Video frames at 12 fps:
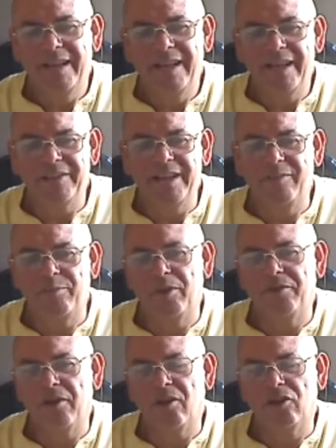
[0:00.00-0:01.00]
and they've
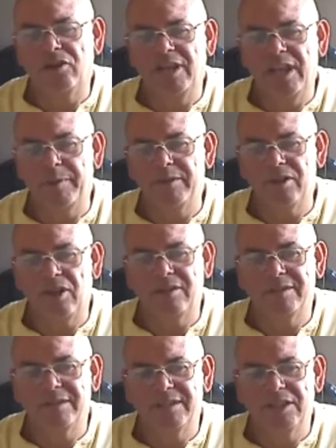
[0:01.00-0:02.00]
both got good claimers
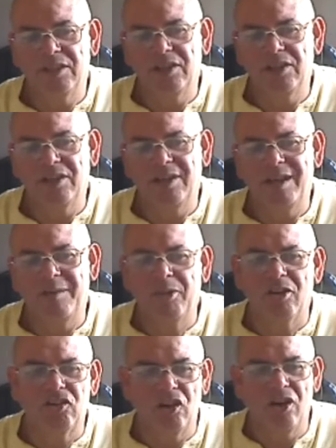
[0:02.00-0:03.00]
on. So I'm
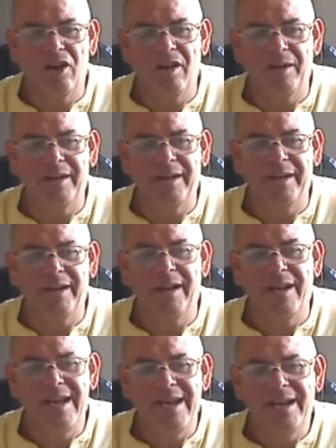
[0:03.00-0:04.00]
not sure.
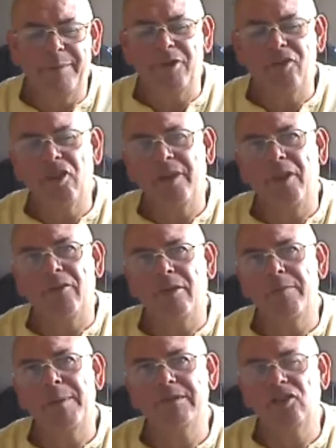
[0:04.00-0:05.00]
I'm not sure if Hot
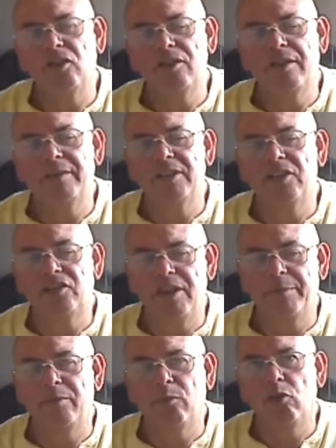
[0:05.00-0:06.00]
Rod Mama's as good over this
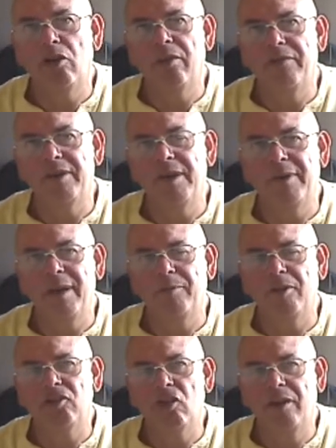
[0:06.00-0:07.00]
trip. They won over it, but I'm
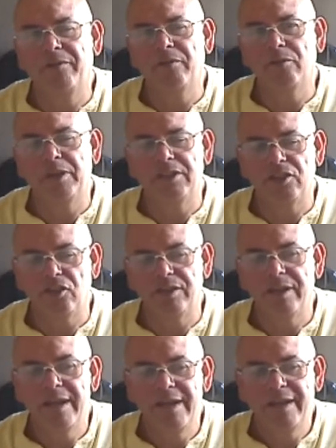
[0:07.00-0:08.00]
not sure if it'll be as good.